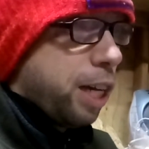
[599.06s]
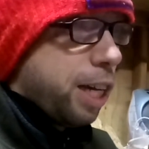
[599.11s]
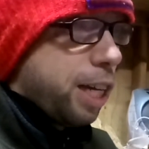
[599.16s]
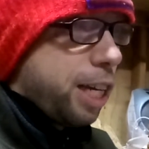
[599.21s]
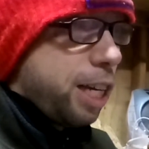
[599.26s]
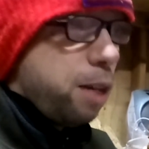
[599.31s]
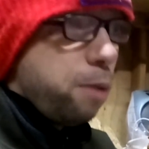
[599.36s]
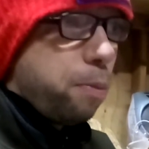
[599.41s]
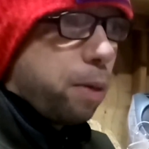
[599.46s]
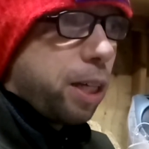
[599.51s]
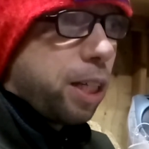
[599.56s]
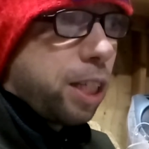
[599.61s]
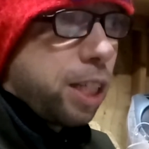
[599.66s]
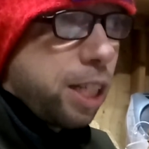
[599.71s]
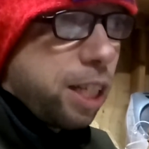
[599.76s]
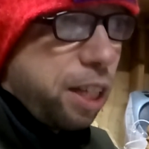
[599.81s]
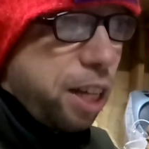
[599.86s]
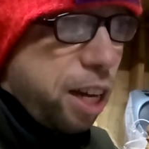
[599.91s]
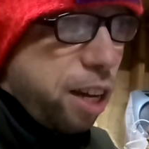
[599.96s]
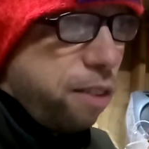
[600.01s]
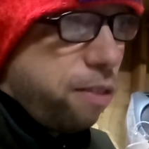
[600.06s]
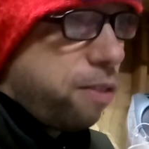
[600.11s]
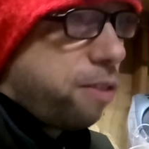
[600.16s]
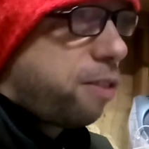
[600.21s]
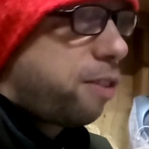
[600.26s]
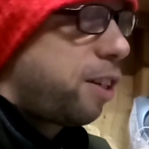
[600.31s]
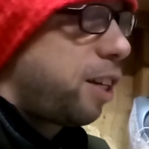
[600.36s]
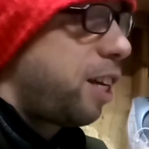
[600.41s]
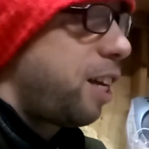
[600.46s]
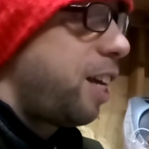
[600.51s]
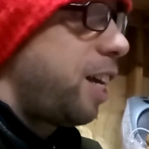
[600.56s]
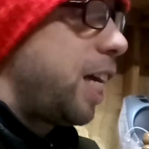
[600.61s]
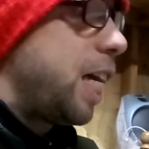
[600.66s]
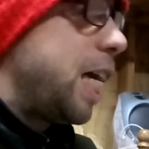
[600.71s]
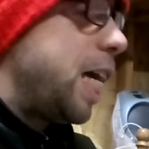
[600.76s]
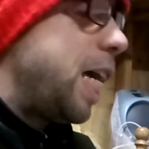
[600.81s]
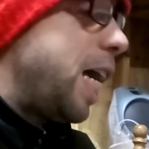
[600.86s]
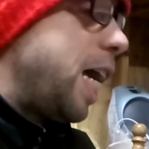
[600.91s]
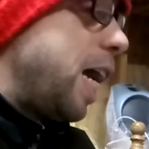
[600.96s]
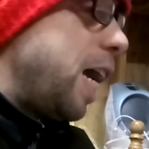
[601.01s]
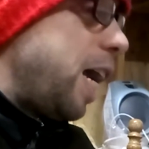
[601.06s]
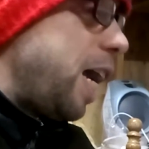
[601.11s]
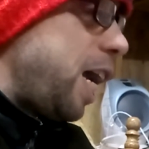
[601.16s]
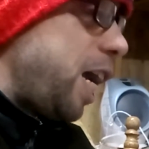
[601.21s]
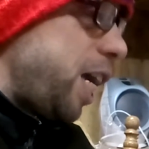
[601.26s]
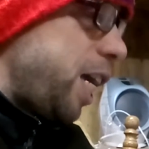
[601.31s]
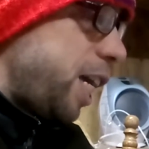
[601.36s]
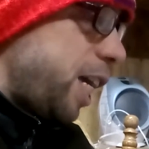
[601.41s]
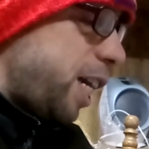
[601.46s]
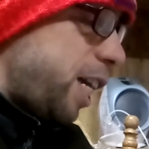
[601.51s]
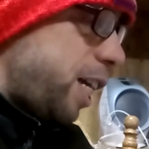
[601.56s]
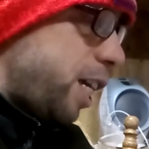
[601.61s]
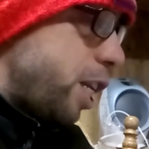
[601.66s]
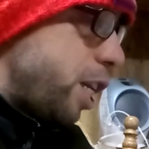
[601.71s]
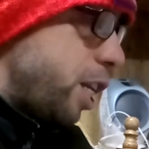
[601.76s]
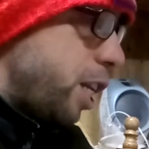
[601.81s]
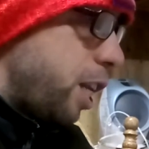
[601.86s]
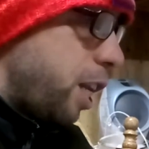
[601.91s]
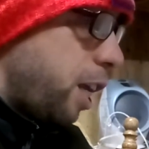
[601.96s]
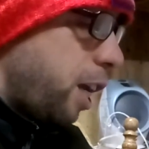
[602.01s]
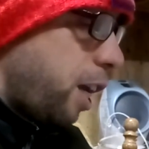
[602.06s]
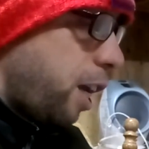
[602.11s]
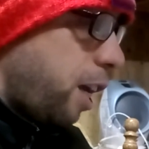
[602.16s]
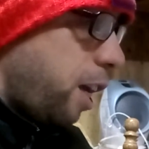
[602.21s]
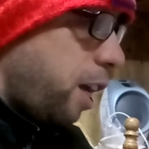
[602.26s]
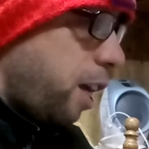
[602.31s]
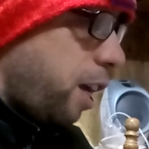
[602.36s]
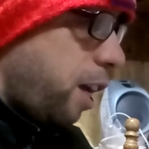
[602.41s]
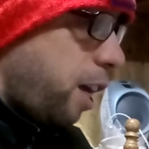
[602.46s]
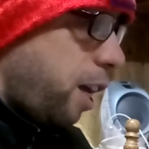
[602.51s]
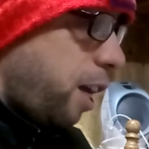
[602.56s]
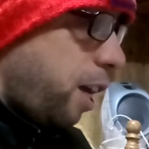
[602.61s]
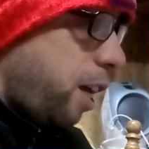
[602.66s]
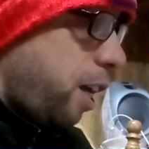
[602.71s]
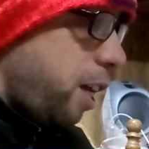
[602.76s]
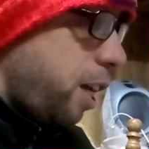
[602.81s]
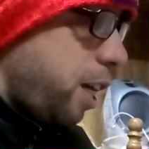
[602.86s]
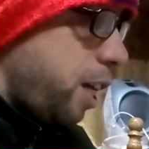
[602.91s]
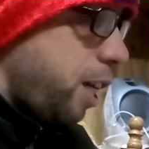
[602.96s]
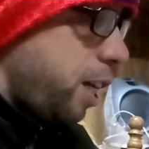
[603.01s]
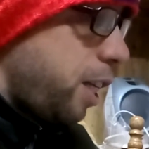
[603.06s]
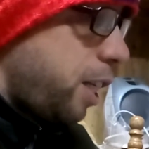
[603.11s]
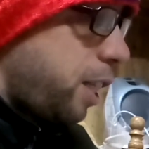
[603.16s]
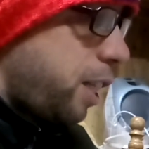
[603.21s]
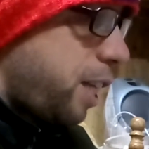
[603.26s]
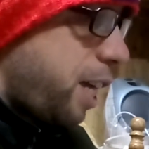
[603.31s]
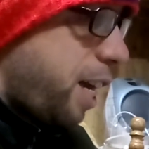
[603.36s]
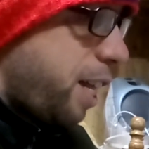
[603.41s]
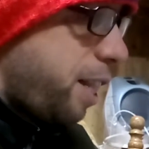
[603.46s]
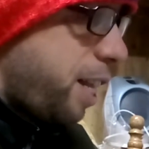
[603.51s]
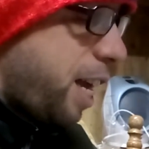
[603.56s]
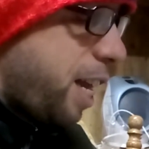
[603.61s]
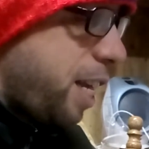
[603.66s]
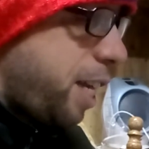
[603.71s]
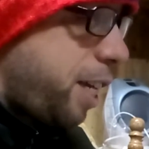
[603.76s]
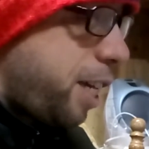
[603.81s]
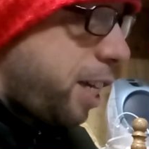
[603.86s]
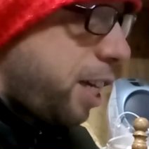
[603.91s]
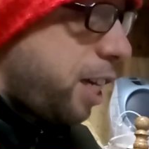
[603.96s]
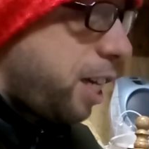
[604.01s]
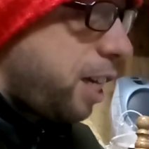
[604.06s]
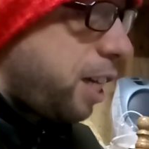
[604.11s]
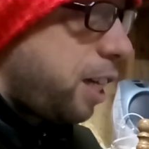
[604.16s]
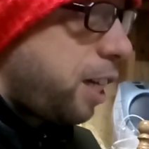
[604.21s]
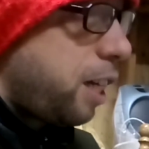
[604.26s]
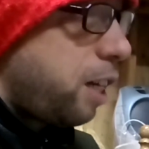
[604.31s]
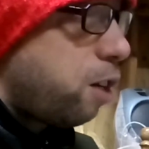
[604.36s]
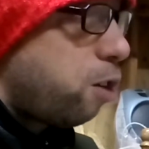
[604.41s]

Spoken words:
keep us safe, and he said that he